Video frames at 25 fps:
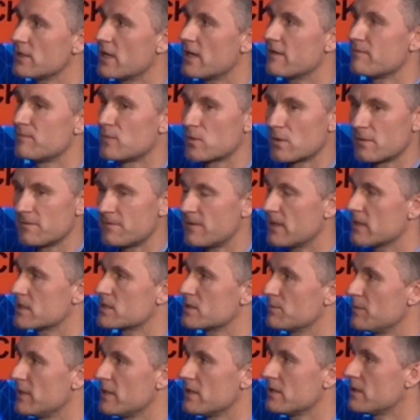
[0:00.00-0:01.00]
You have more
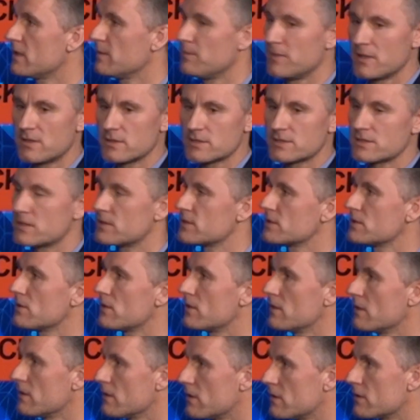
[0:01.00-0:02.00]
flexibility because there's
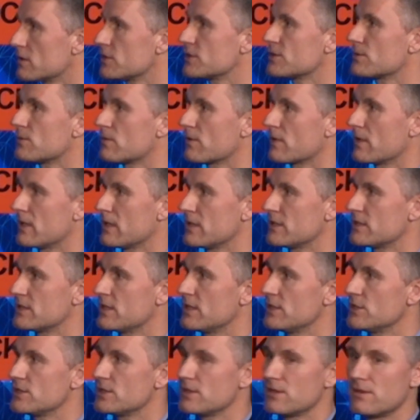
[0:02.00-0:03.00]
not a large
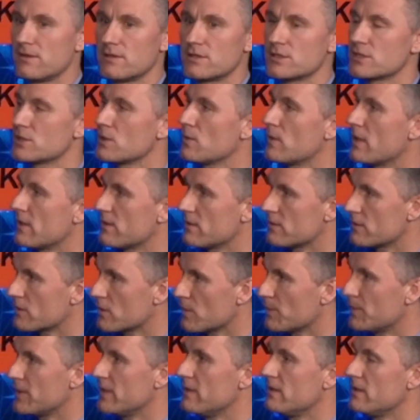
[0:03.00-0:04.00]
organization. There's no other
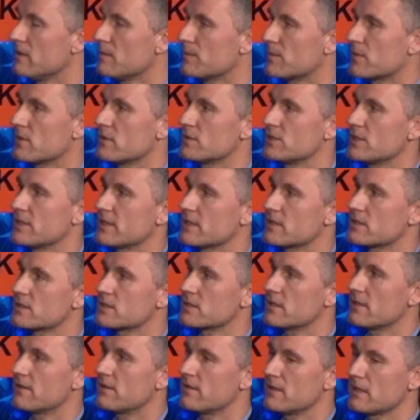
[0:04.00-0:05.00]
competing projects.
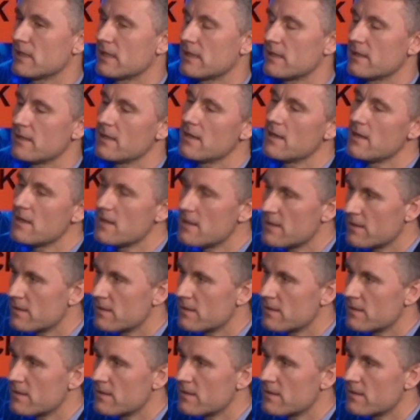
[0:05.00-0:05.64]
So I think